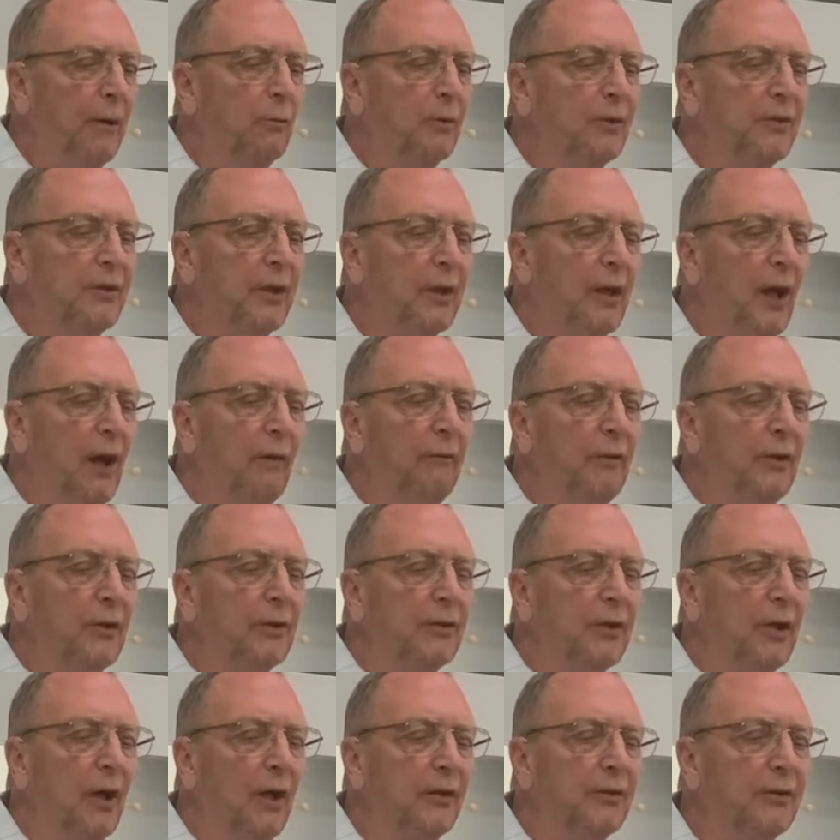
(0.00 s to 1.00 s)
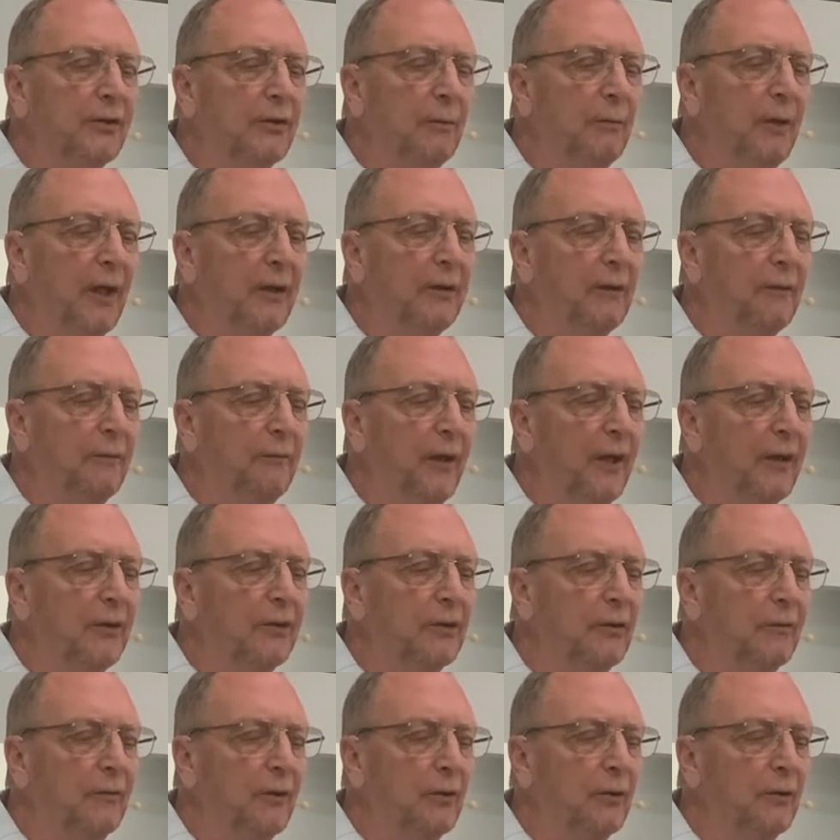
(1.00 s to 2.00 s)
It was the governor's custom at the
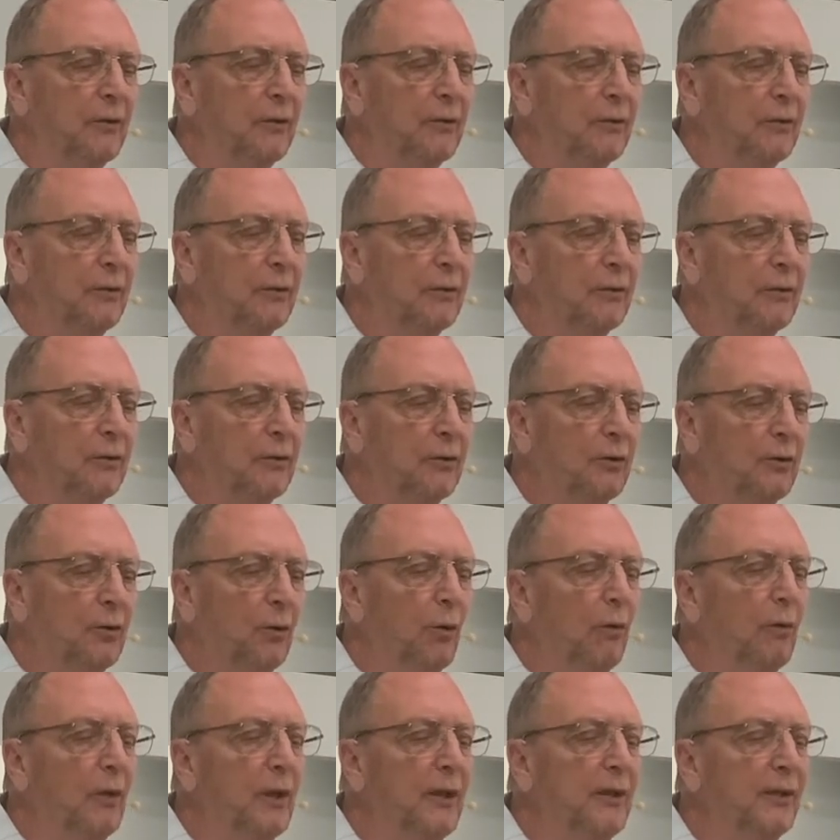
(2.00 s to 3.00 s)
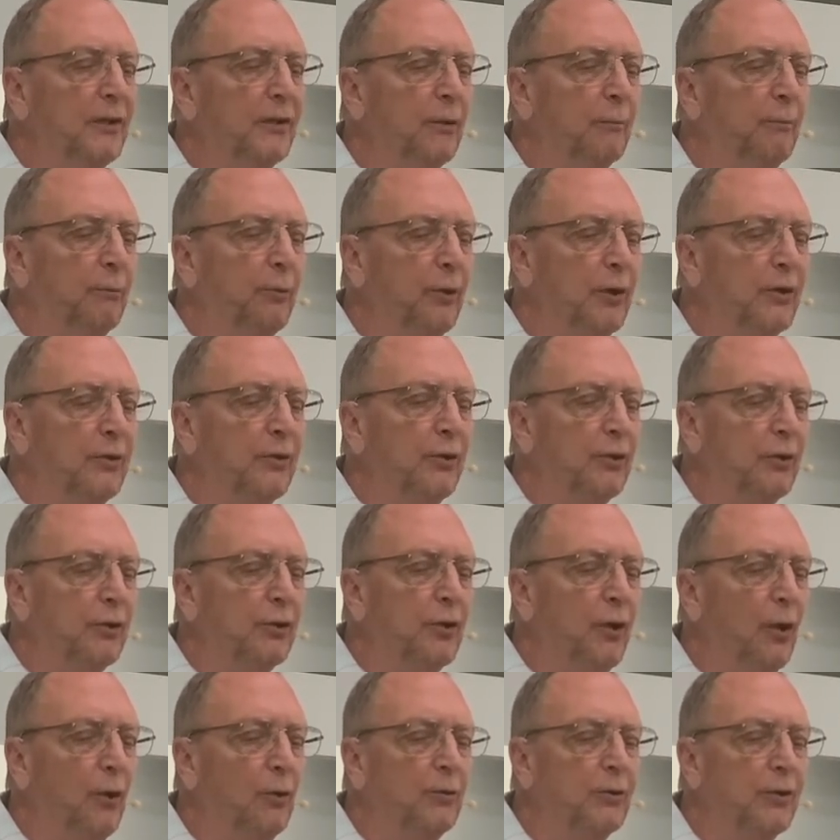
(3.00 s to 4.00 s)
festival to release a prisoner
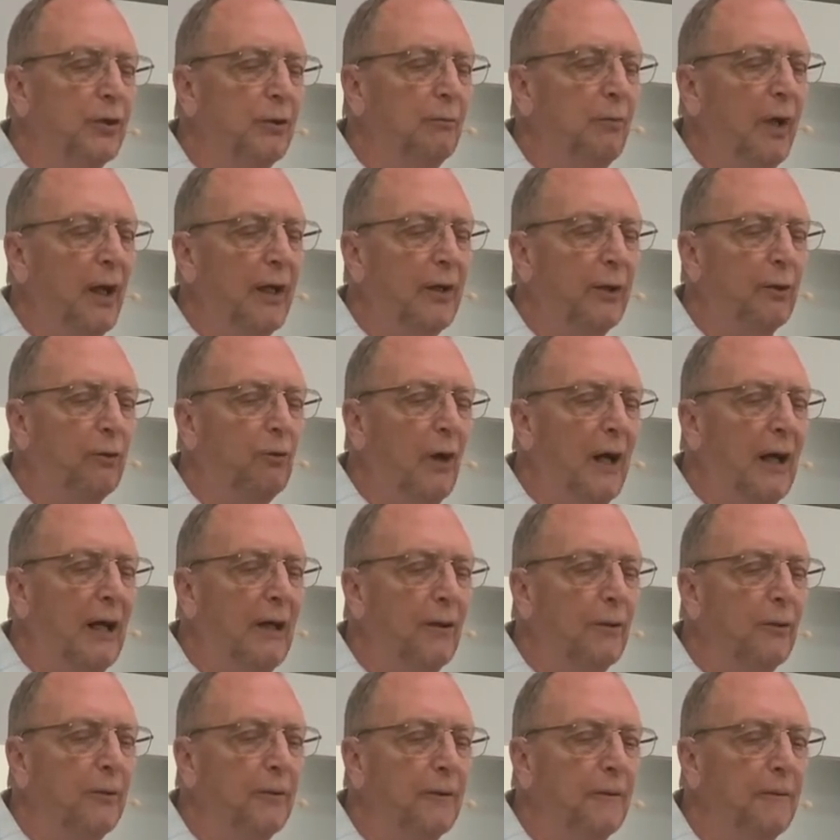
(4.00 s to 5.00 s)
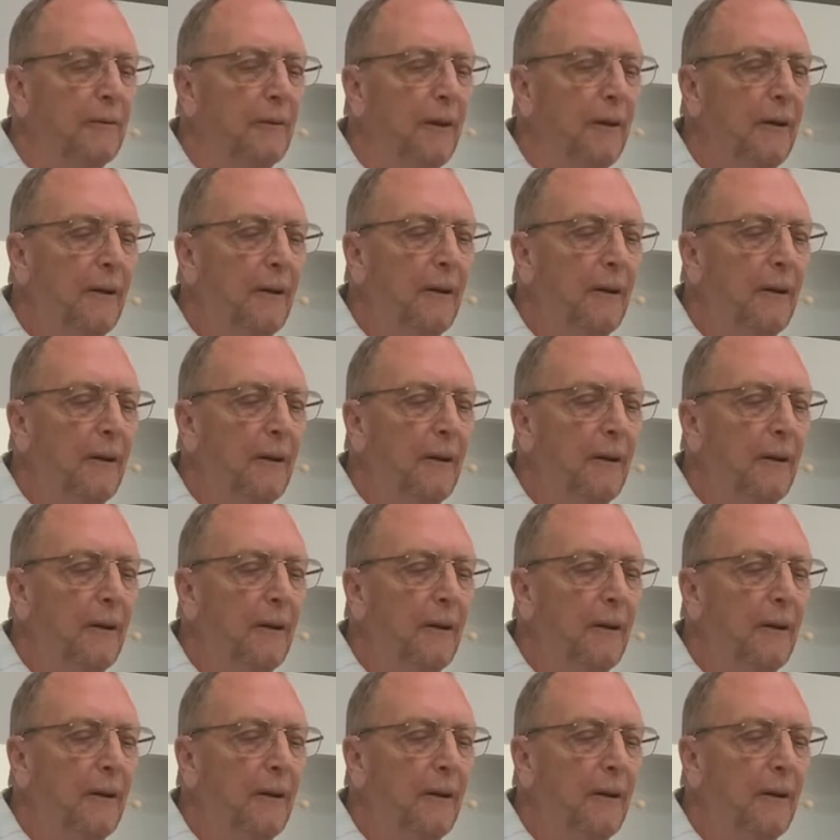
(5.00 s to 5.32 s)
chosen by the crowd.